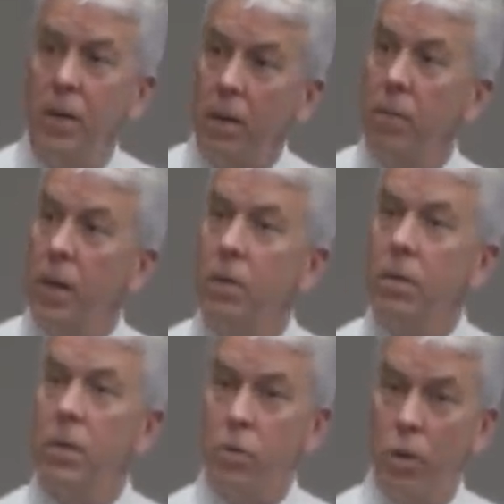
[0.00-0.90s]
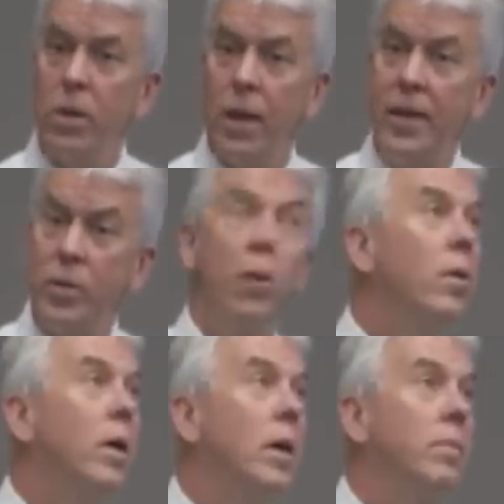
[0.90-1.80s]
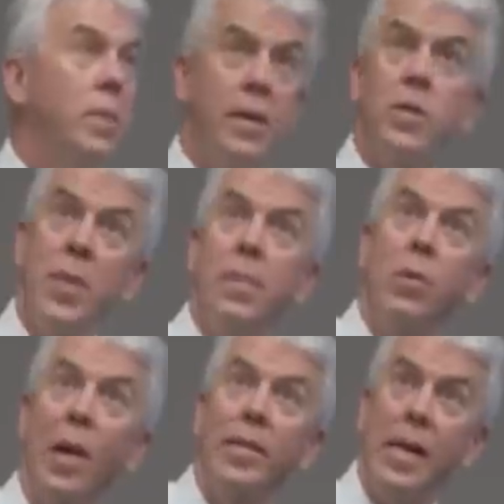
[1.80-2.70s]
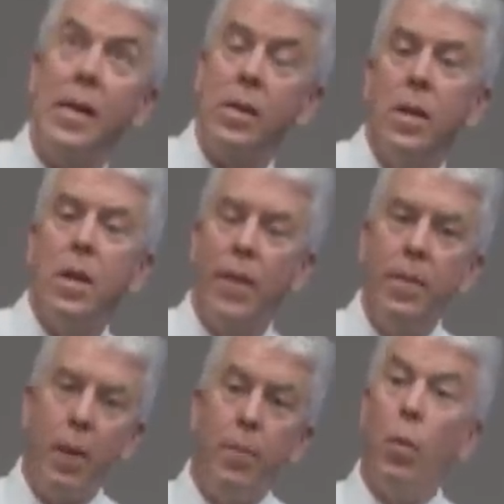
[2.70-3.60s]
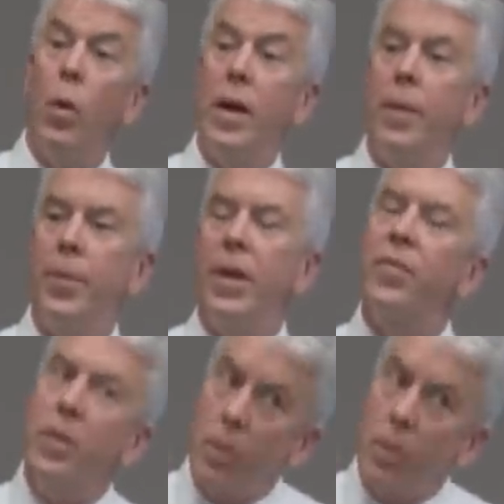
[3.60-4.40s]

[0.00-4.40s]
And the adrenal glands go, uh, yes, ma'am, be right there. They pump away epinephrine.